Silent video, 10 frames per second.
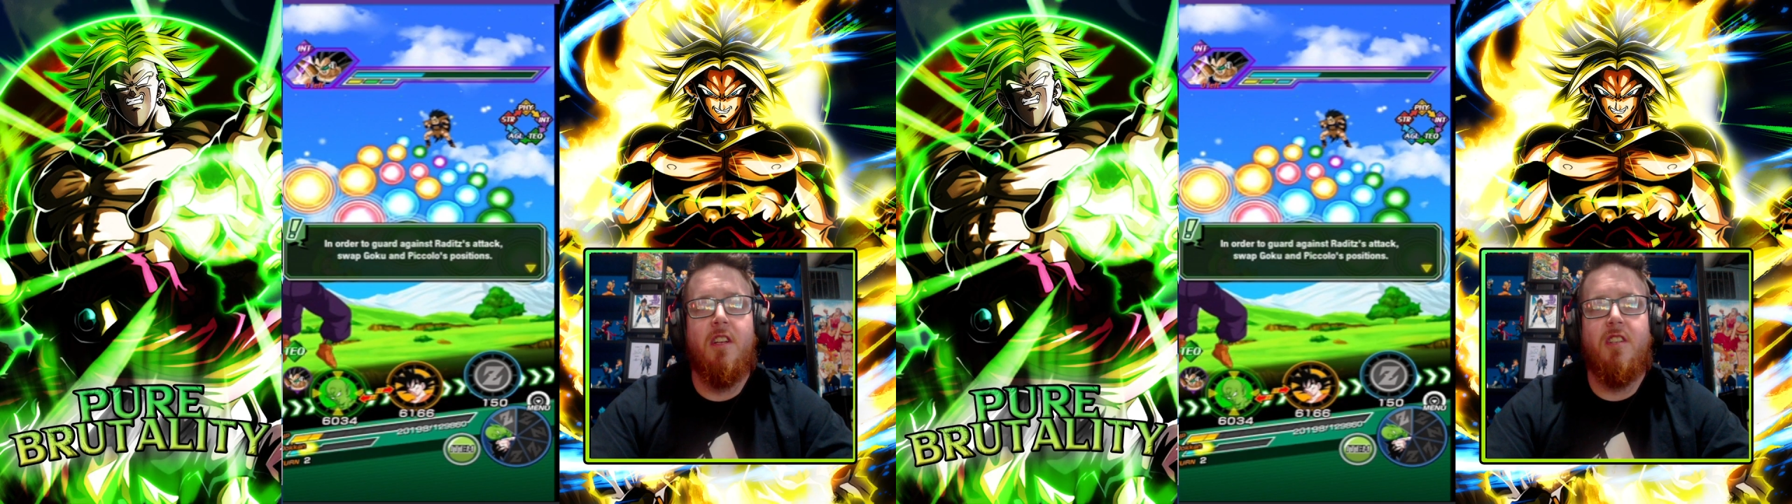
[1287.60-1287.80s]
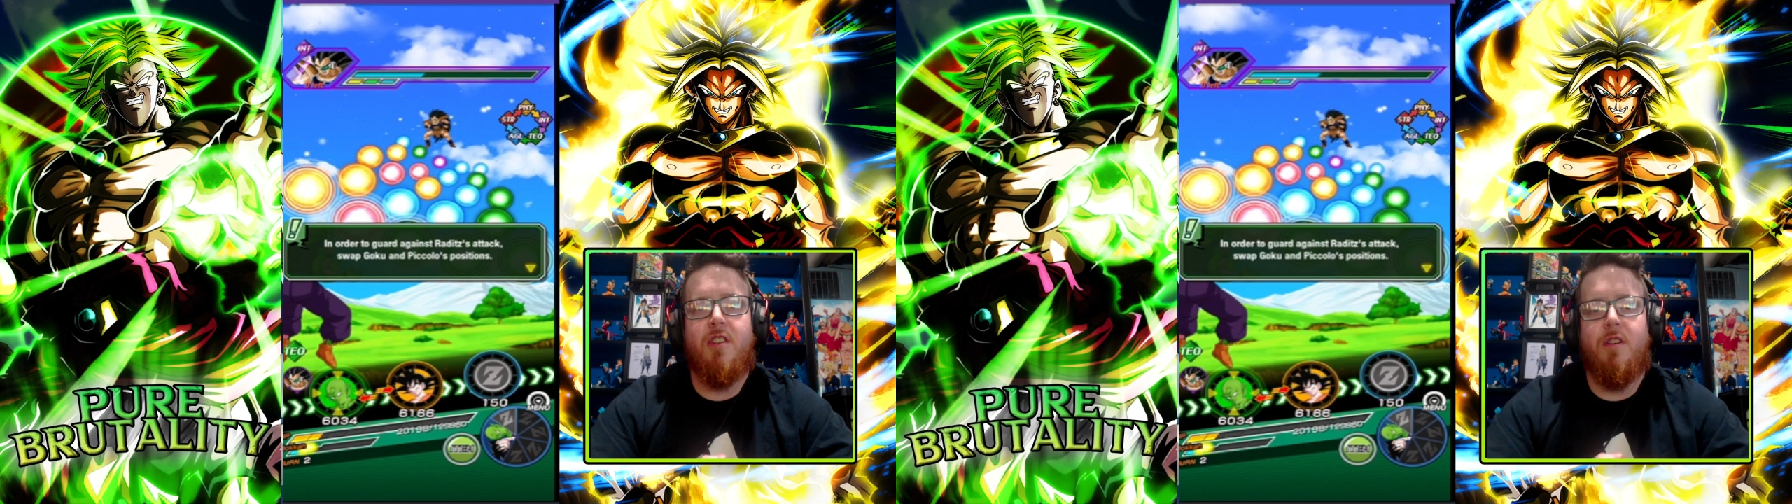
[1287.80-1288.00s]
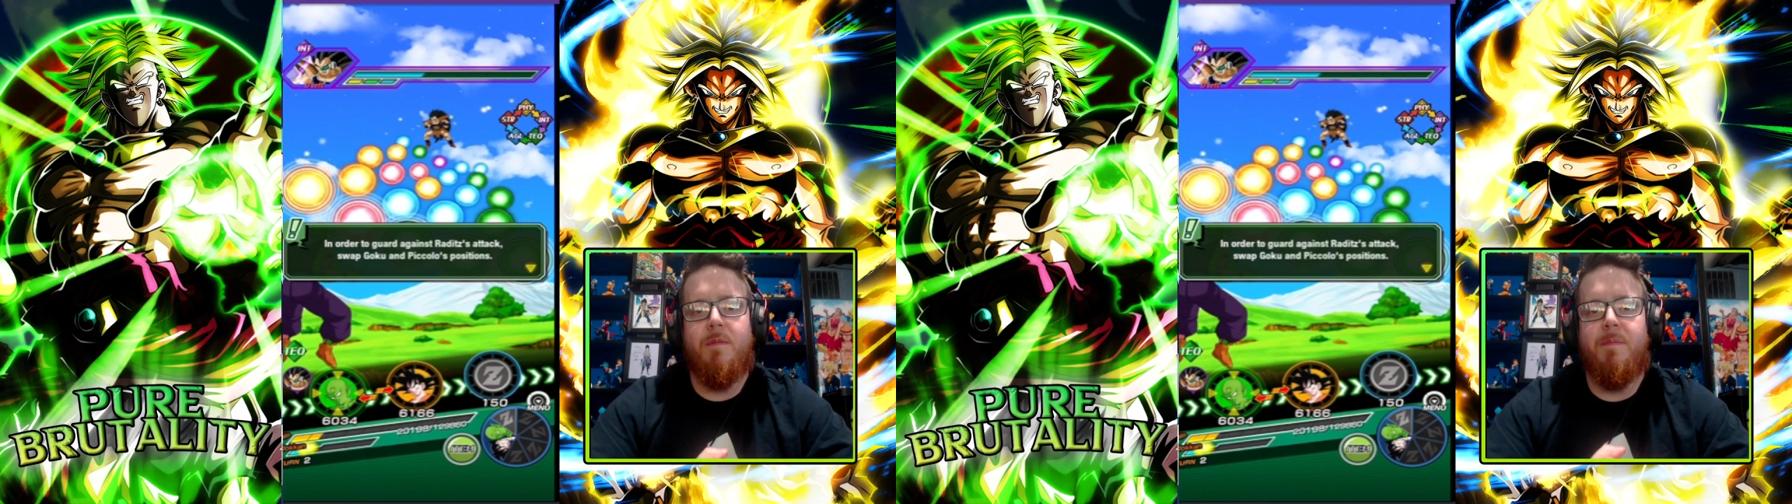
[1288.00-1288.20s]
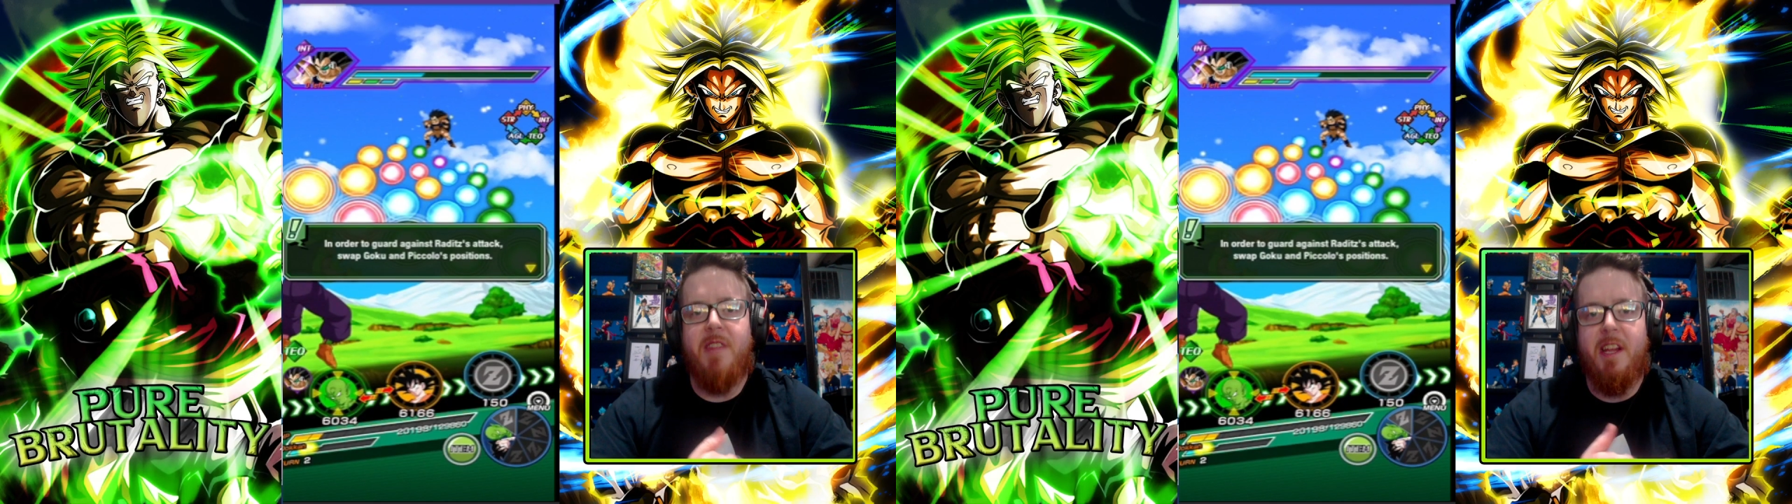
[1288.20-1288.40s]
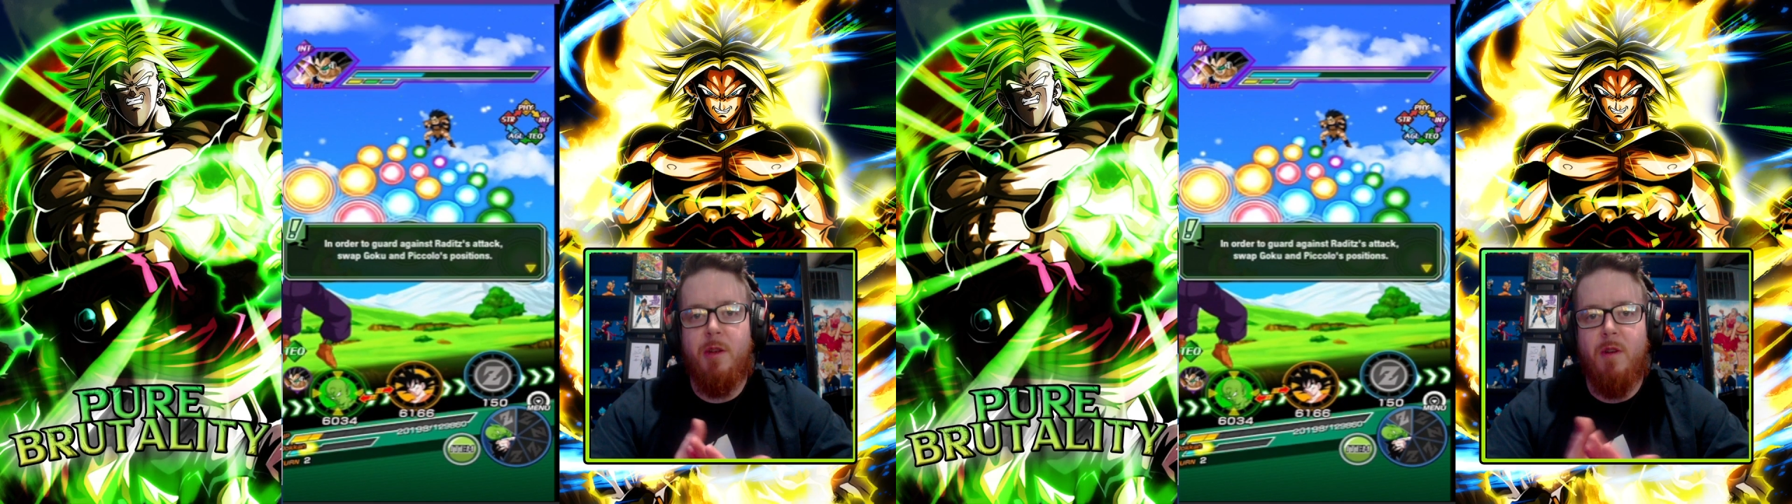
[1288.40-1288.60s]
So
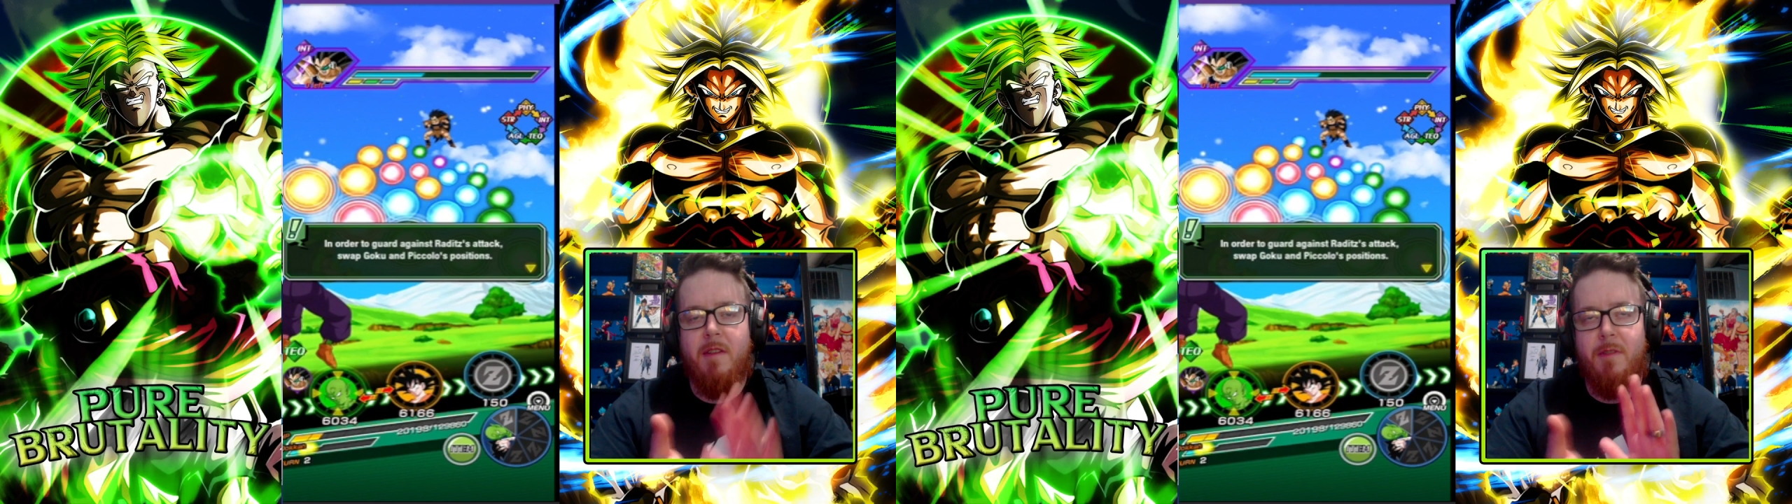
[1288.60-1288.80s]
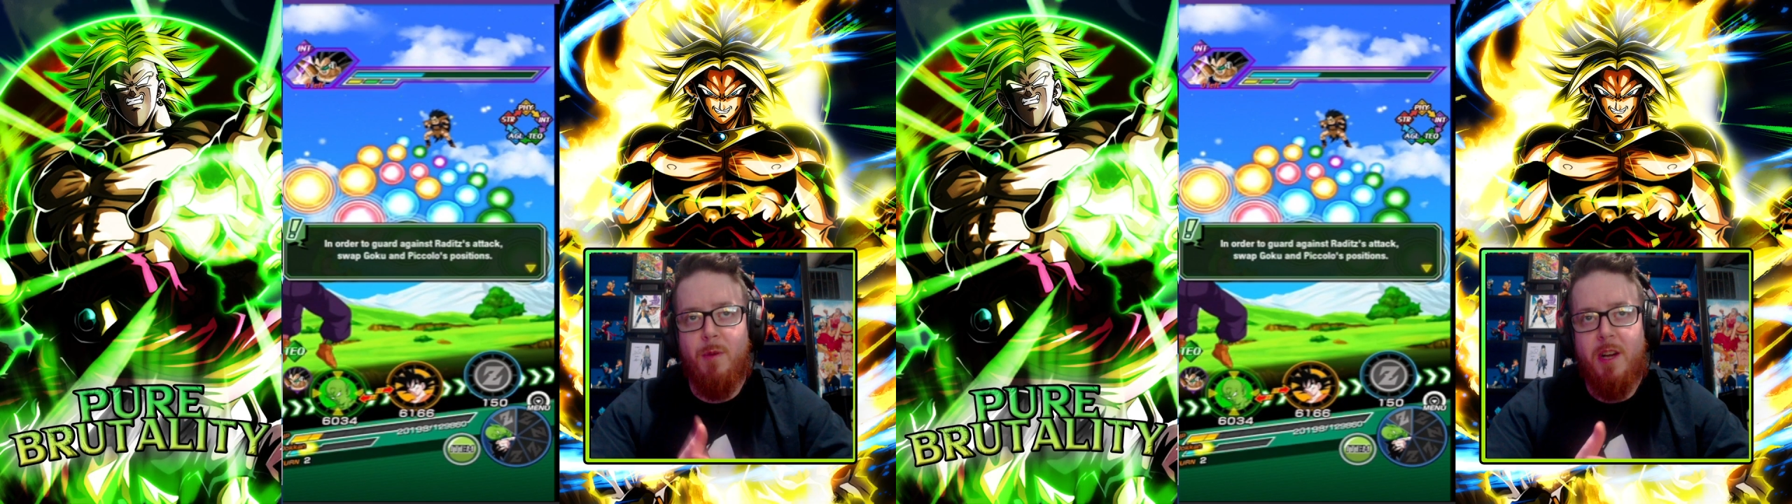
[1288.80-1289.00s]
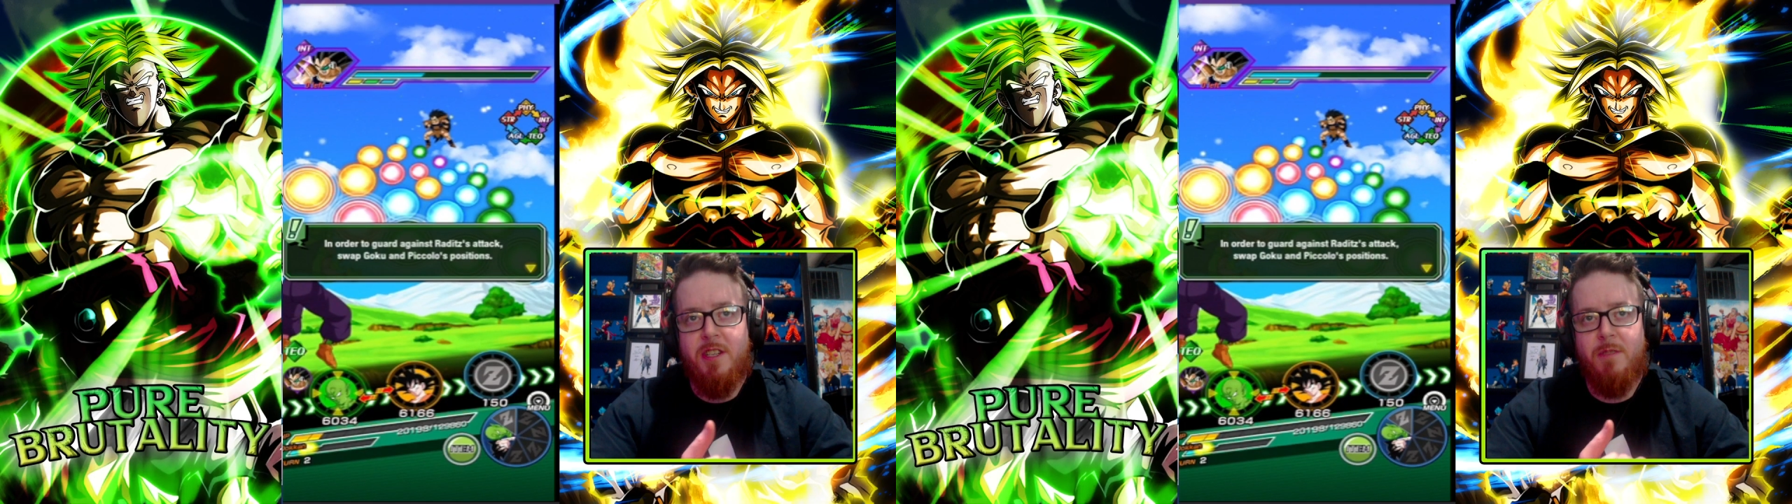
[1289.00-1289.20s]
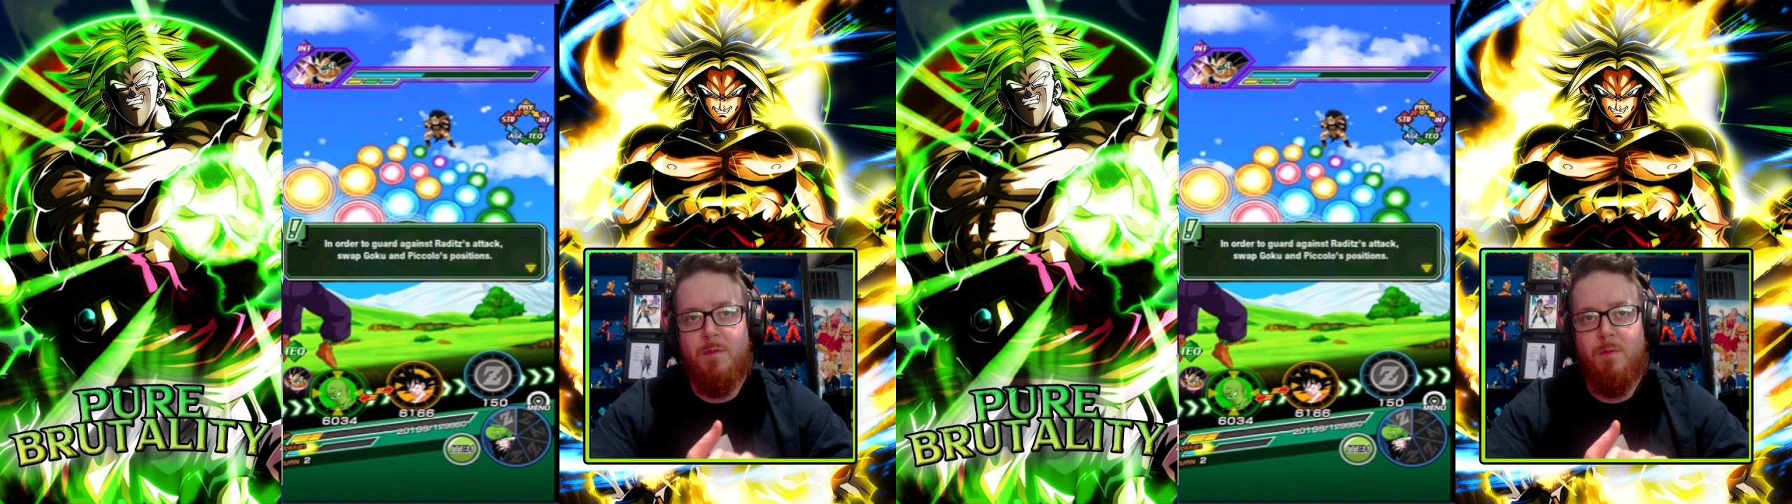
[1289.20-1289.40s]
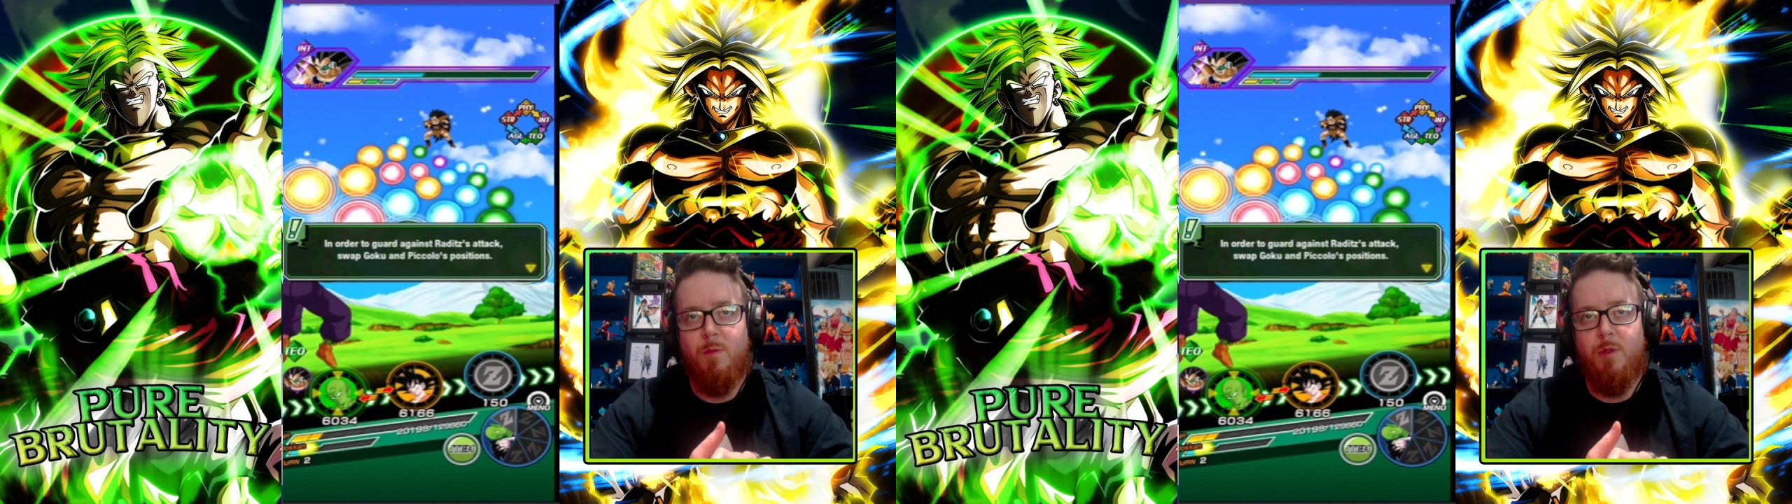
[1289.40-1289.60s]
thank you all for watching.